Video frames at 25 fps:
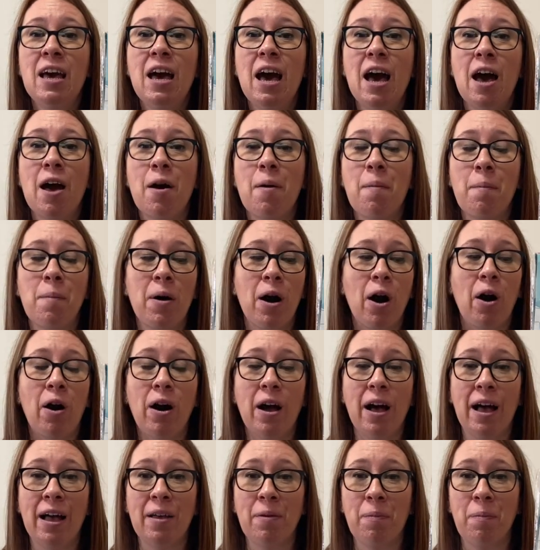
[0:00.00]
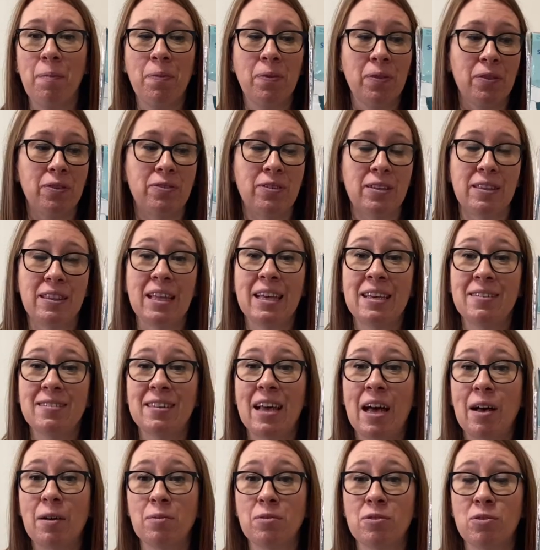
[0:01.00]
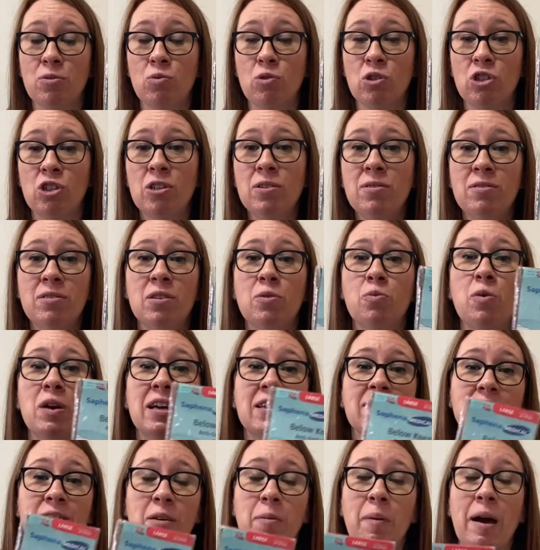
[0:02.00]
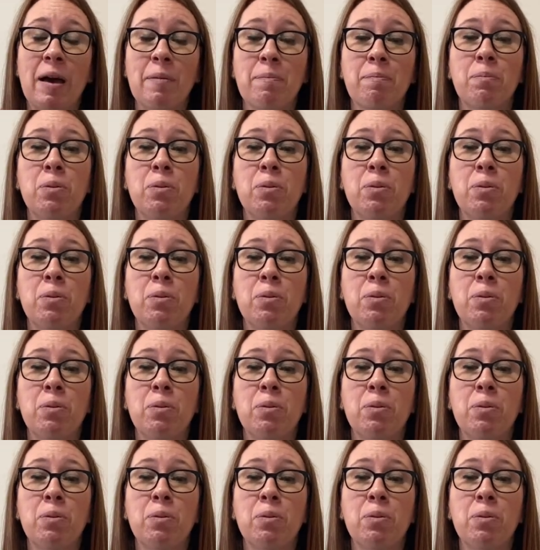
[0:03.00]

and this helps to reduce the risk by